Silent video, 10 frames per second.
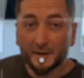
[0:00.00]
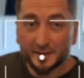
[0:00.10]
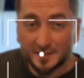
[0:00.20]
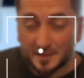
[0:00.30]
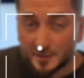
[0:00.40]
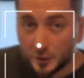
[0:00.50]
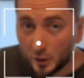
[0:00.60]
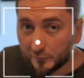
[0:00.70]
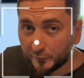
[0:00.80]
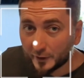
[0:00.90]
this is
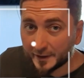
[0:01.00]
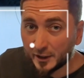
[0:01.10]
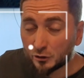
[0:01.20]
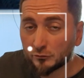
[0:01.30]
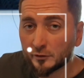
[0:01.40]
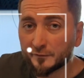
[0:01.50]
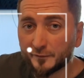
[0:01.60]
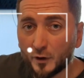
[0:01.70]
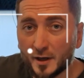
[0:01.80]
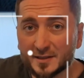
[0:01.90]
not financial
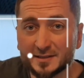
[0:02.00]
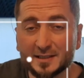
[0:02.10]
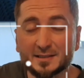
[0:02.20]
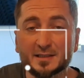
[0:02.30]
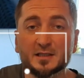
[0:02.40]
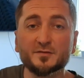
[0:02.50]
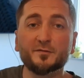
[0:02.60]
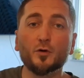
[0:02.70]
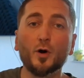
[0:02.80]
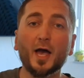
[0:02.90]
advice. This
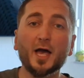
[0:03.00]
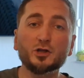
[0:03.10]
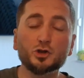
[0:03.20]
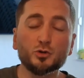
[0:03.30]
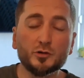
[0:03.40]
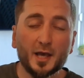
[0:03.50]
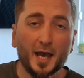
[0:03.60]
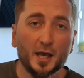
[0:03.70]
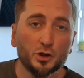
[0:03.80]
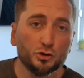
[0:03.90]
is for
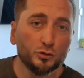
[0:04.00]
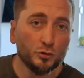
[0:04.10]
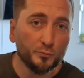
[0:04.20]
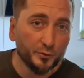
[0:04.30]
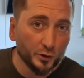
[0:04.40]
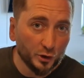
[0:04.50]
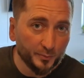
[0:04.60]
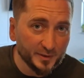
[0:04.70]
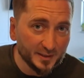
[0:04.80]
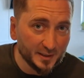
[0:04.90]
educational
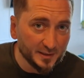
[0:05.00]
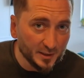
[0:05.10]
purposes